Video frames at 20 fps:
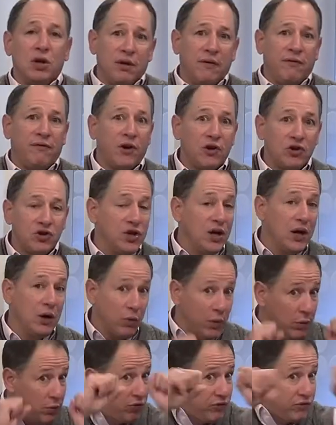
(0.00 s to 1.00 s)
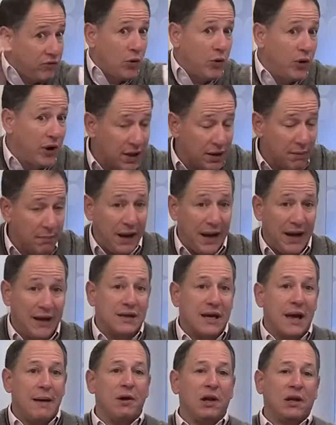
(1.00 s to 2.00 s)
The first year we were thrown into the
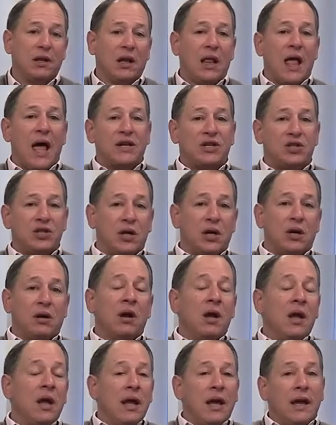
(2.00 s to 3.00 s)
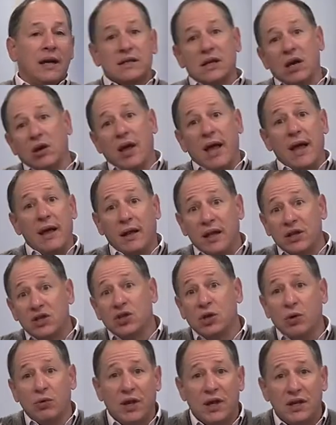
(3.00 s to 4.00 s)
pandemic. The last year, it's okay, let's
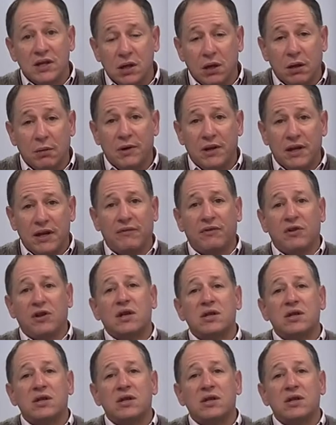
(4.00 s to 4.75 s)
do things a little bit different.